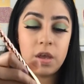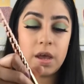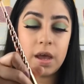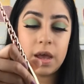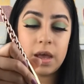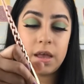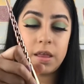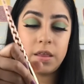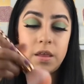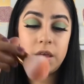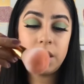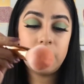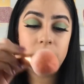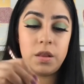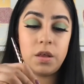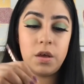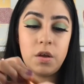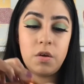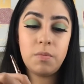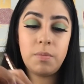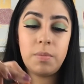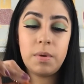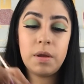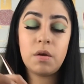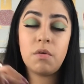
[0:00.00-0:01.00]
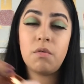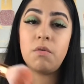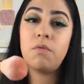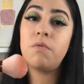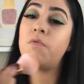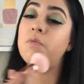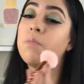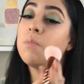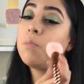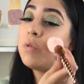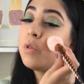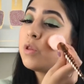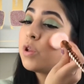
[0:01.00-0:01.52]
gonna add a little bit
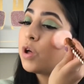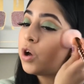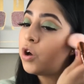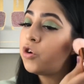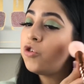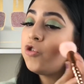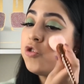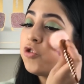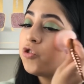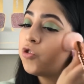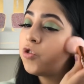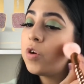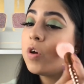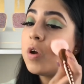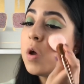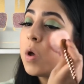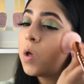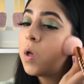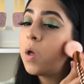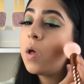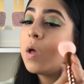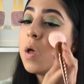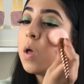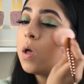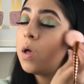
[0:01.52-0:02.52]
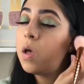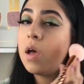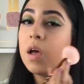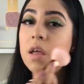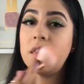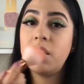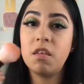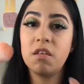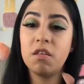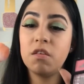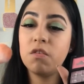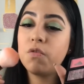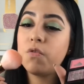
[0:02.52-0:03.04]
of blush,
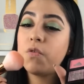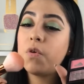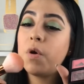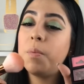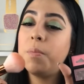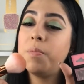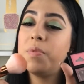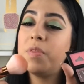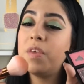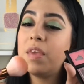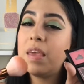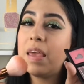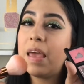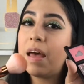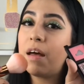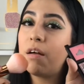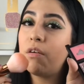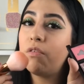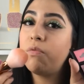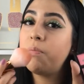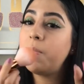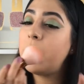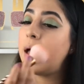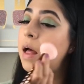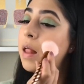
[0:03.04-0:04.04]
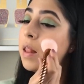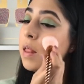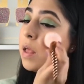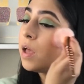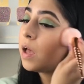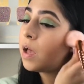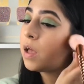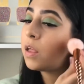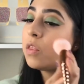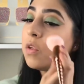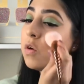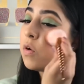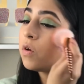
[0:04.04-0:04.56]
and this is from the e.l.f. palette.
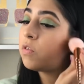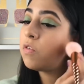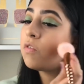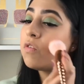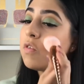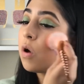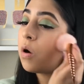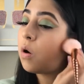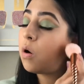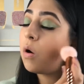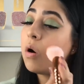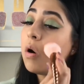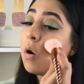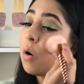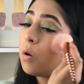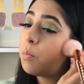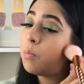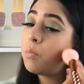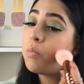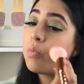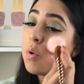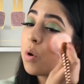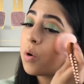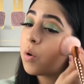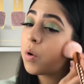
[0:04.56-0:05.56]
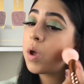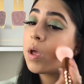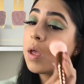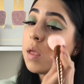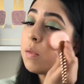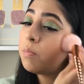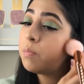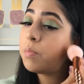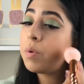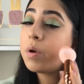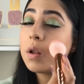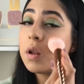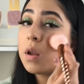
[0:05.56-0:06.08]
I know it's all
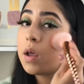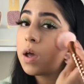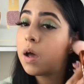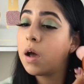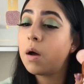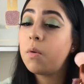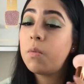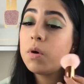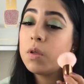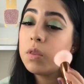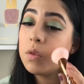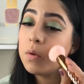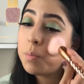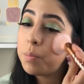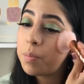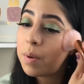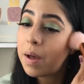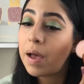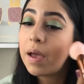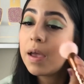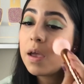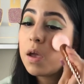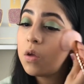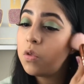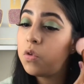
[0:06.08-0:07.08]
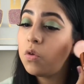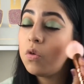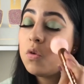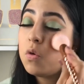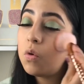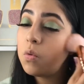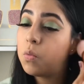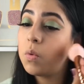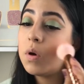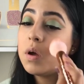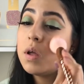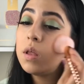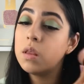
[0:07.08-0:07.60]
broken, but I want to buy a
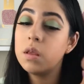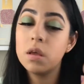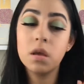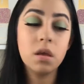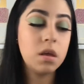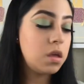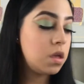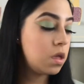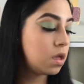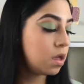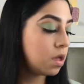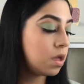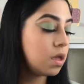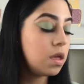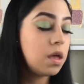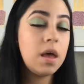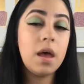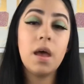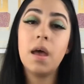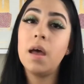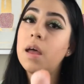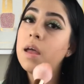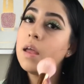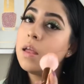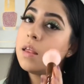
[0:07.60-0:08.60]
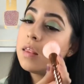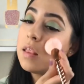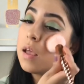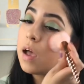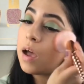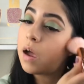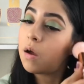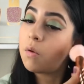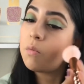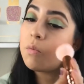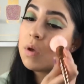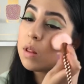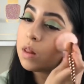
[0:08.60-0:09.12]
new one, and
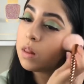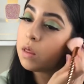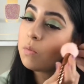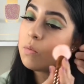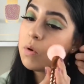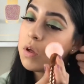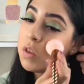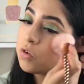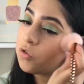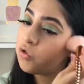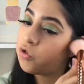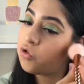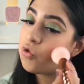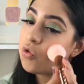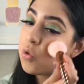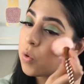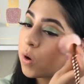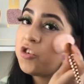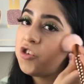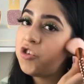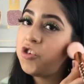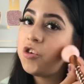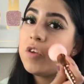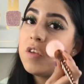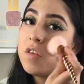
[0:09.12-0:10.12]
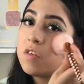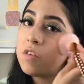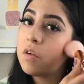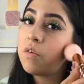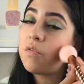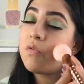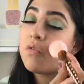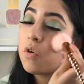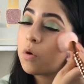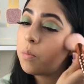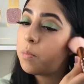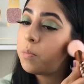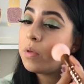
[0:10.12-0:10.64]
I really want to try blushes
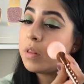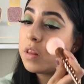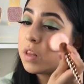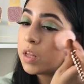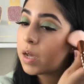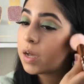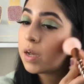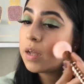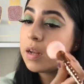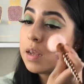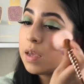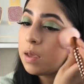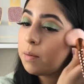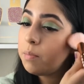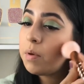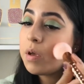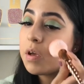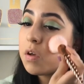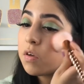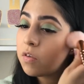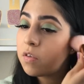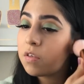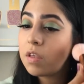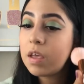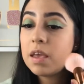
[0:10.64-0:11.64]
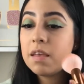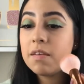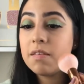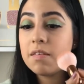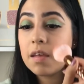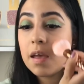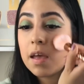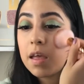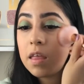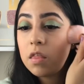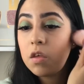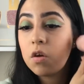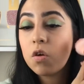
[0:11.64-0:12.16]
from Milani because they
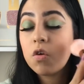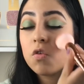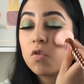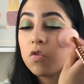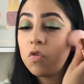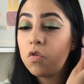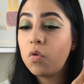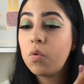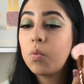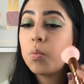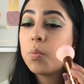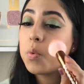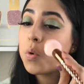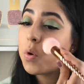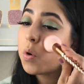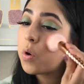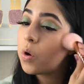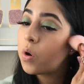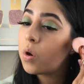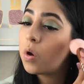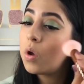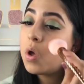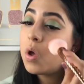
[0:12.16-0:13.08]
said they're super